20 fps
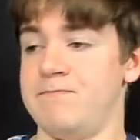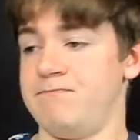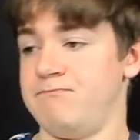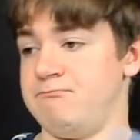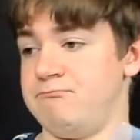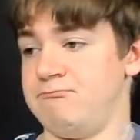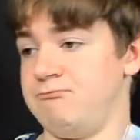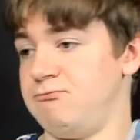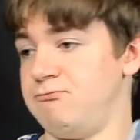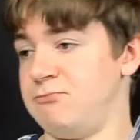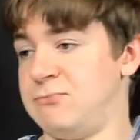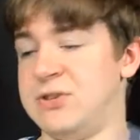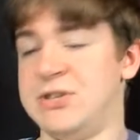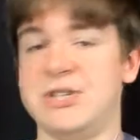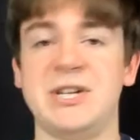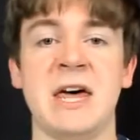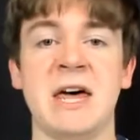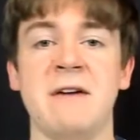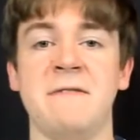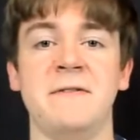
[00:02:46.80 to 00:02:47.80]

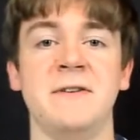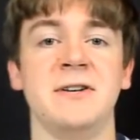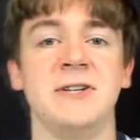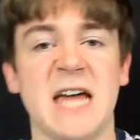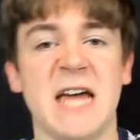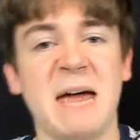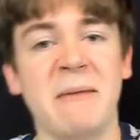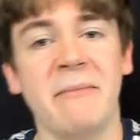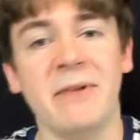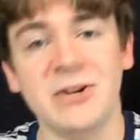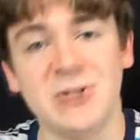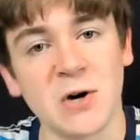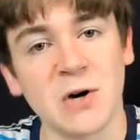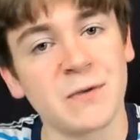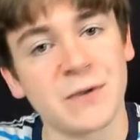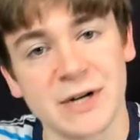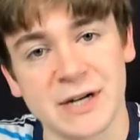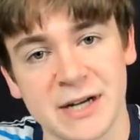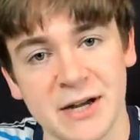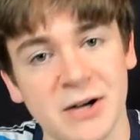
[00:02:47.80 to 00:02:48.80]
7 damage
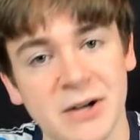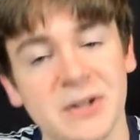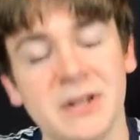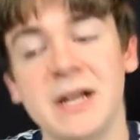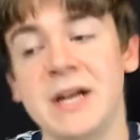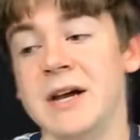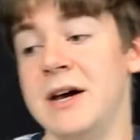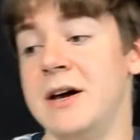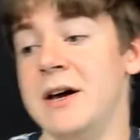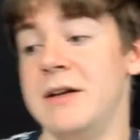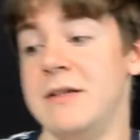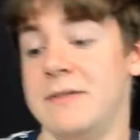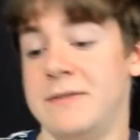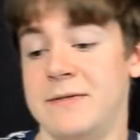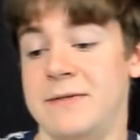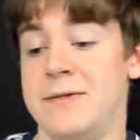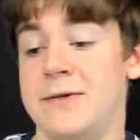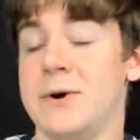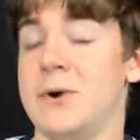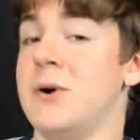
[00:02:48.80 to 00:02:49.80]
overkill, they're going
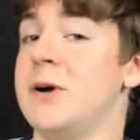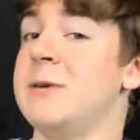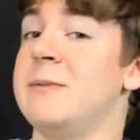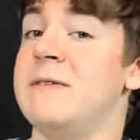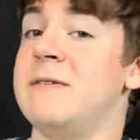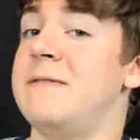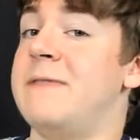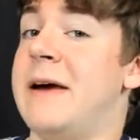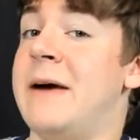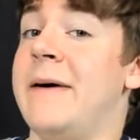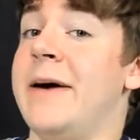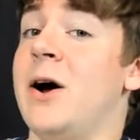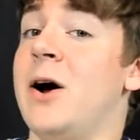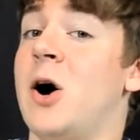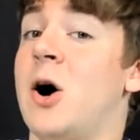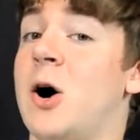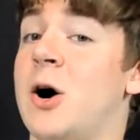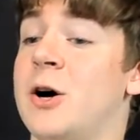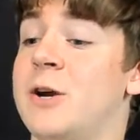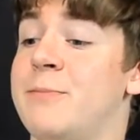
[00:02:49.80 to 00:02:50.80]
to be very
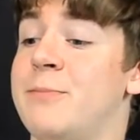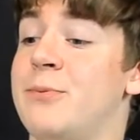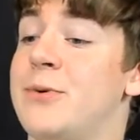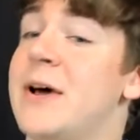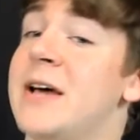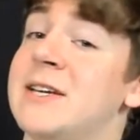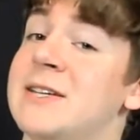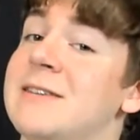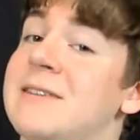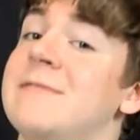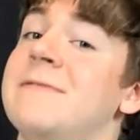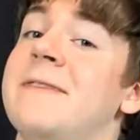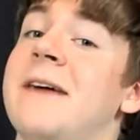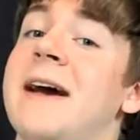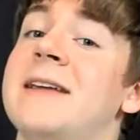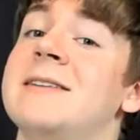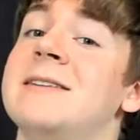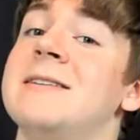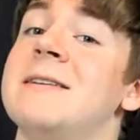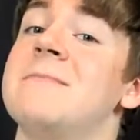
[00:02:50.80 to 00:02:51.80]
hard-pressed to find
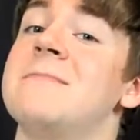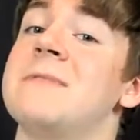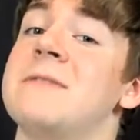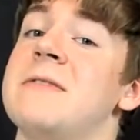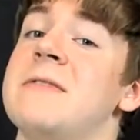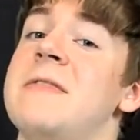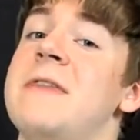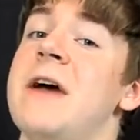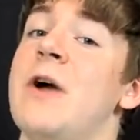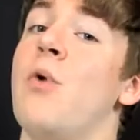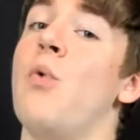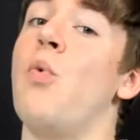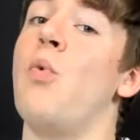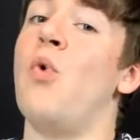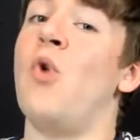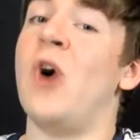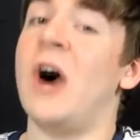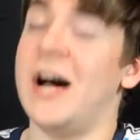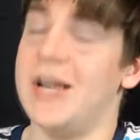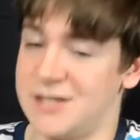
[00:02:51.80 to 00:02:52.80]
something they
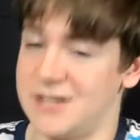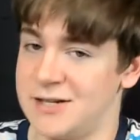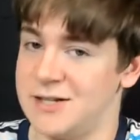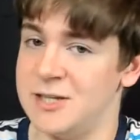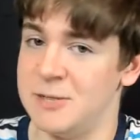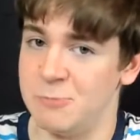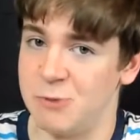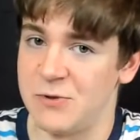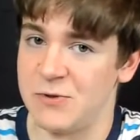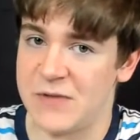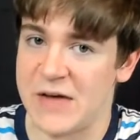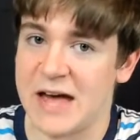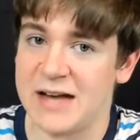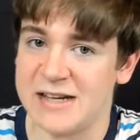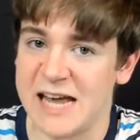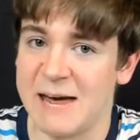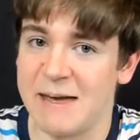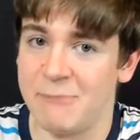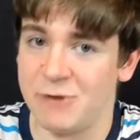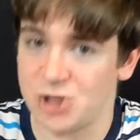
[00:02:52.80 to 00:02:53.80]
want to put that damage
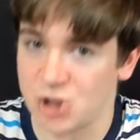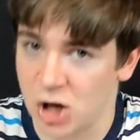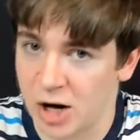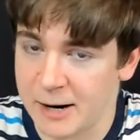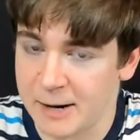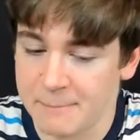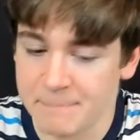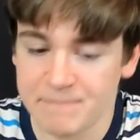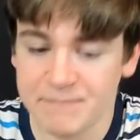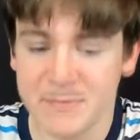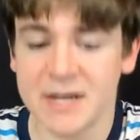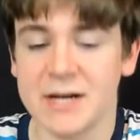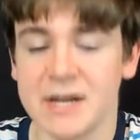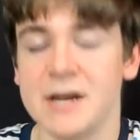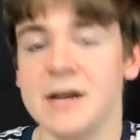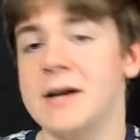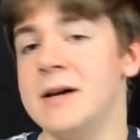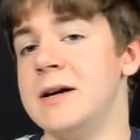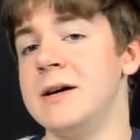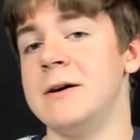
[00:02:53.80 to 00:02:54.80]
on.
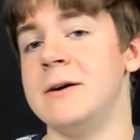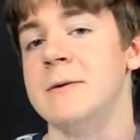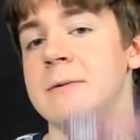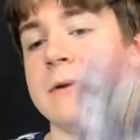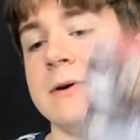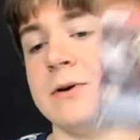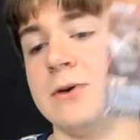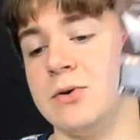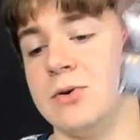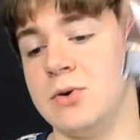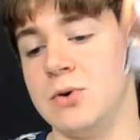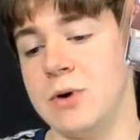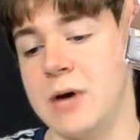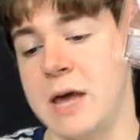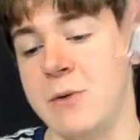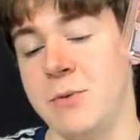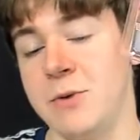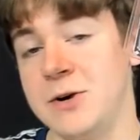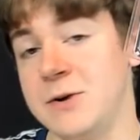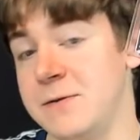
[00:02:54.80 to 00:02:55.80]
And when you're
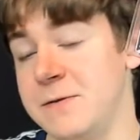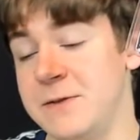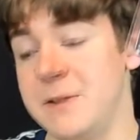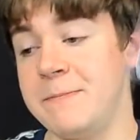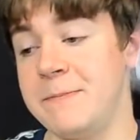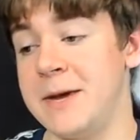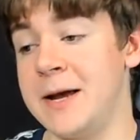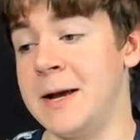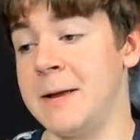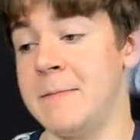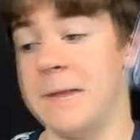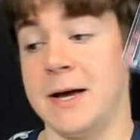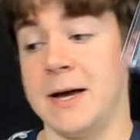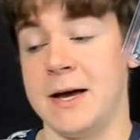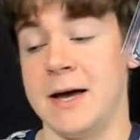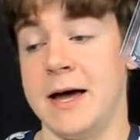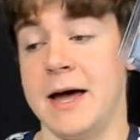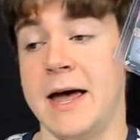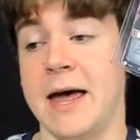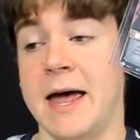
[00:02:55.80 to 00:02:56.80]
flipping
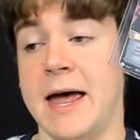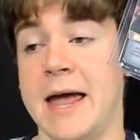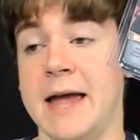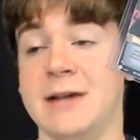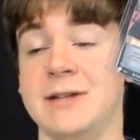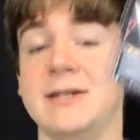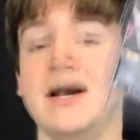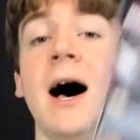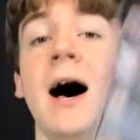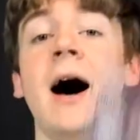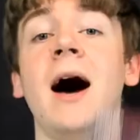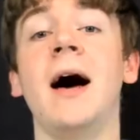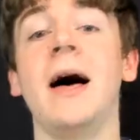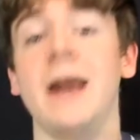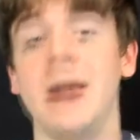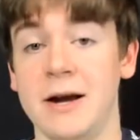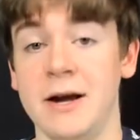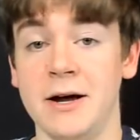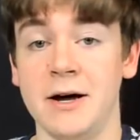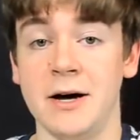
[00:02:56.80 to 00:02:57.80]
a ton
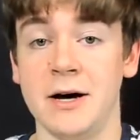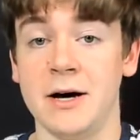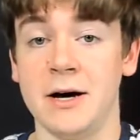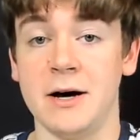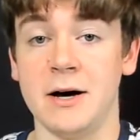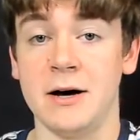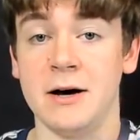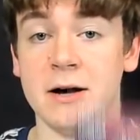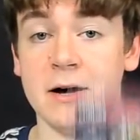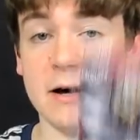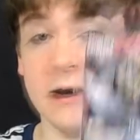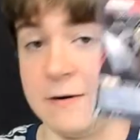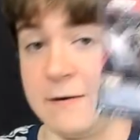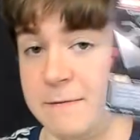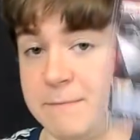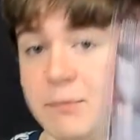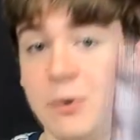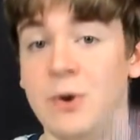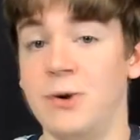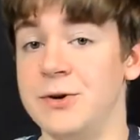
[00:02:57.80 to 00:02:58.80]
of
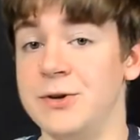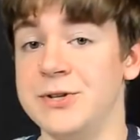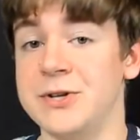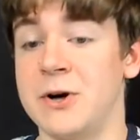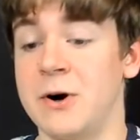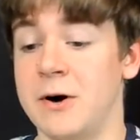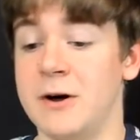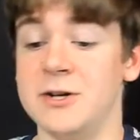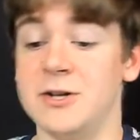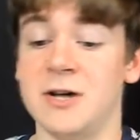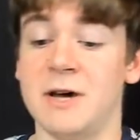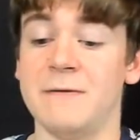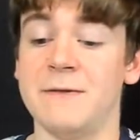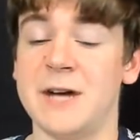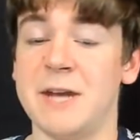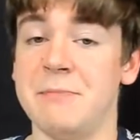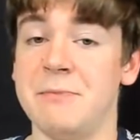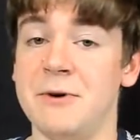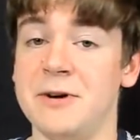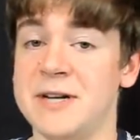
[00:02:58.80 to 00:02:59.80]
bold cards off the top of your
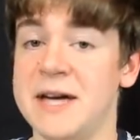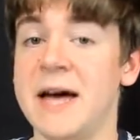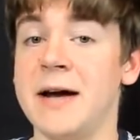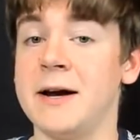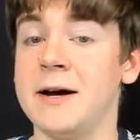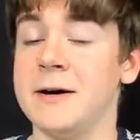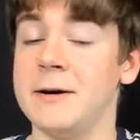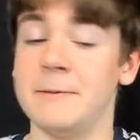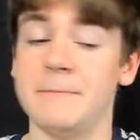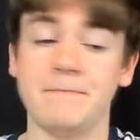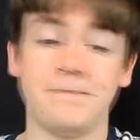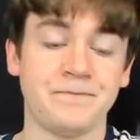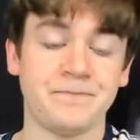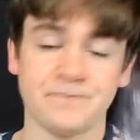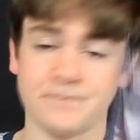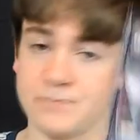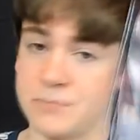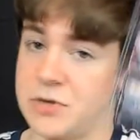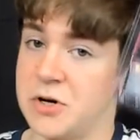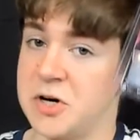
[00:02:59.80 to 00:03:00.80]
deck, you're
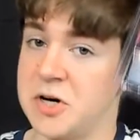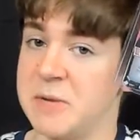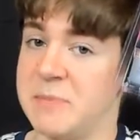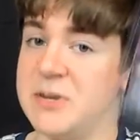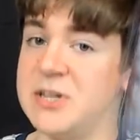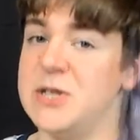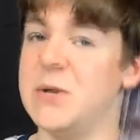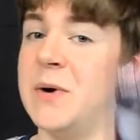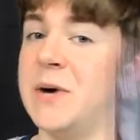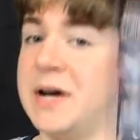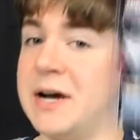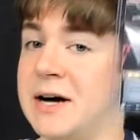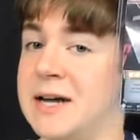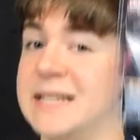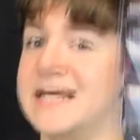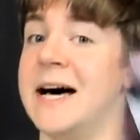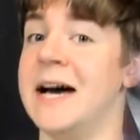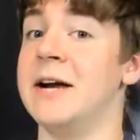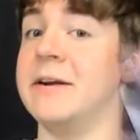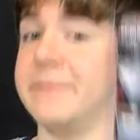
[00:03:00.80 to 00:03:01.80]
going to be doing a lot of
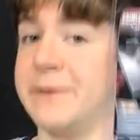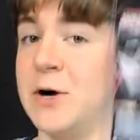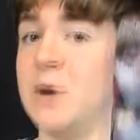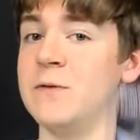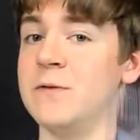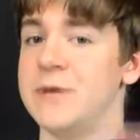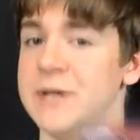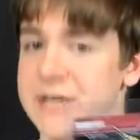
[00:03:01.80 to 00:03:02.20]
overkill.